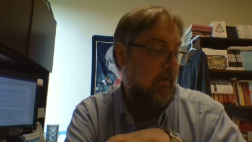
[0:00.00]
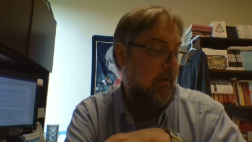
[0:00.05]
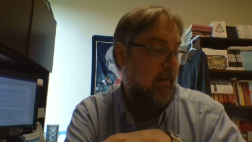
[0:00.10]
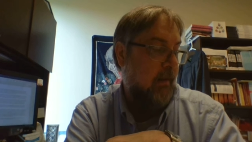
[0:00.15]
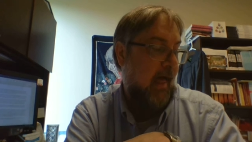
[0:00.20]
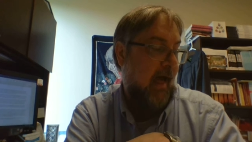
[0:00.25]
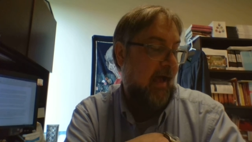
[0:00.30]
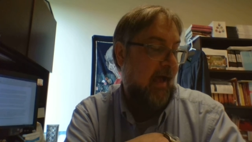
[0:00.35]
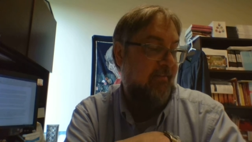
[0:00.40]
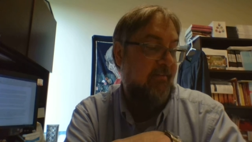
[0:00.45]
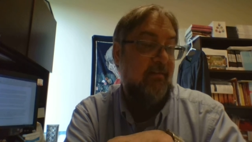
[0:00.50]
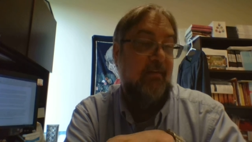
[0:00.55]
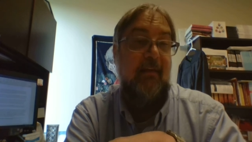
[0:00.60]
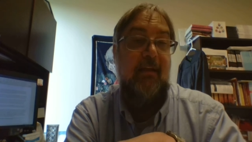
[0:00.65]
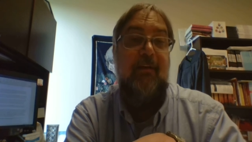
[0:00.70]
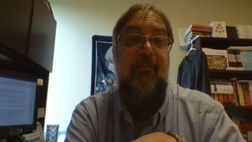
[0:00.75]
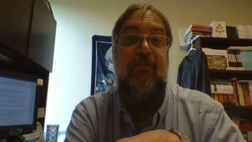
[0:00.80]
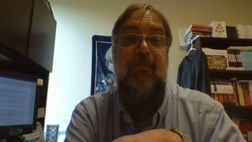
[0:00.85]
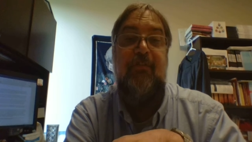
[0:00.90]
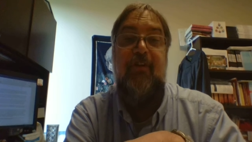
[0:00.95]
glass
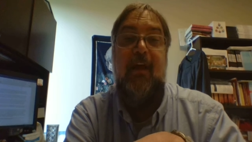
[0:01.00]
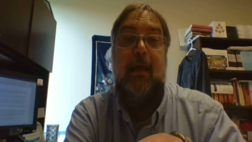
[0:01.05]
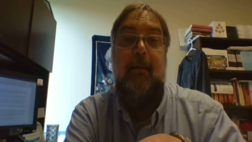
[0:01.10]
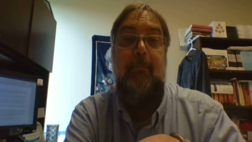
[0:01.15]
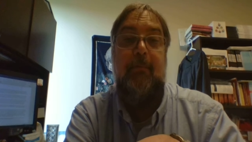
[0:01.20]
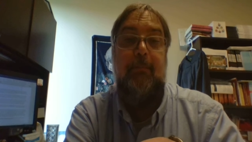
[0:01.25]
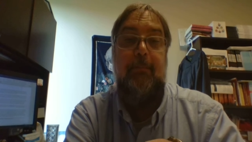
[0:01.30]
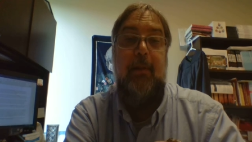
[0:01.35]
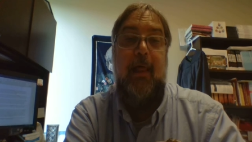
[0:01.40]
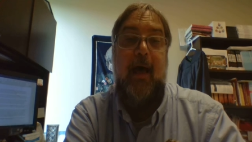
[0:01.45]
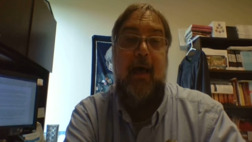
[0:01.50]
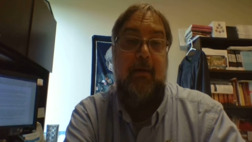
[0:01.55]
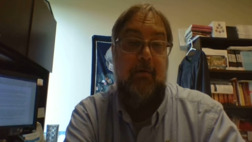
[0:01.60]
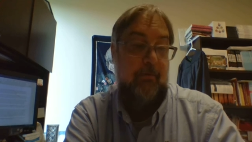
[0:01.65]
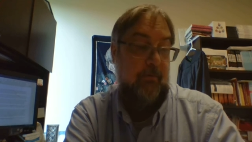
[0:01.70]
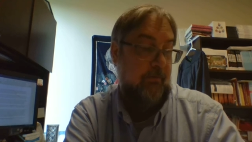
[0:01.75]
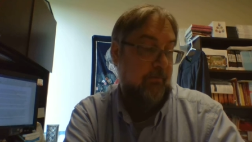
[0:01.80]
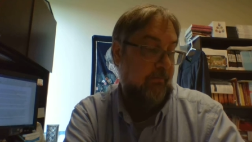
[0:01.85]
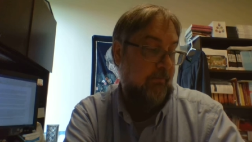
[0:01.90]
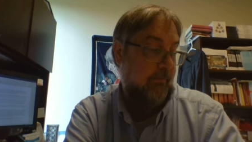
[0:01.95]
leaf-shaped
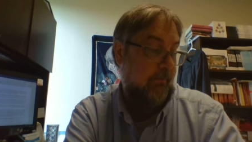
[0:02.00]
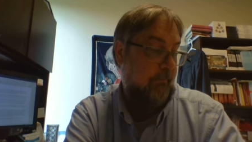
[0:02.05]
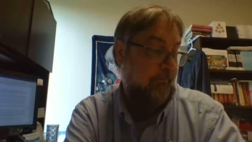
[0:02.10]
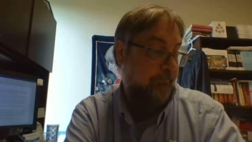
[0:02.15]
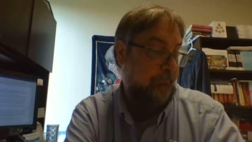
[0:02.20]
platters.